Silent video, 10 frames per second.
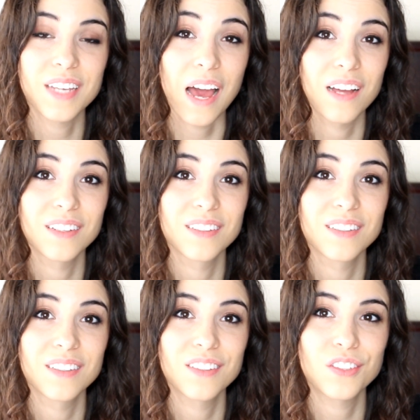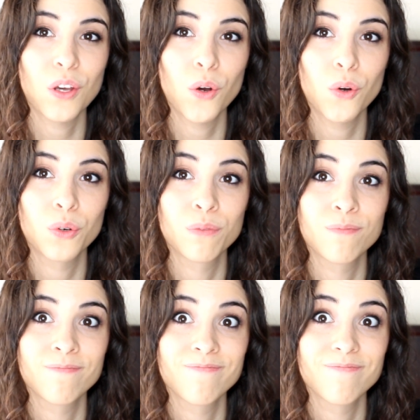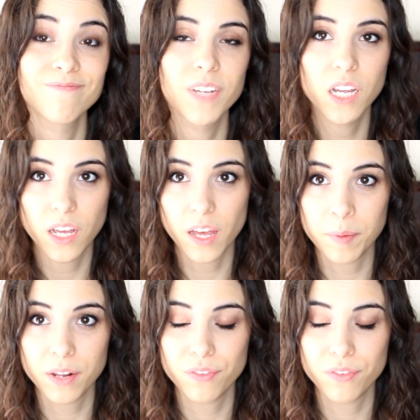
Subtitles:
yeah. So, I mean,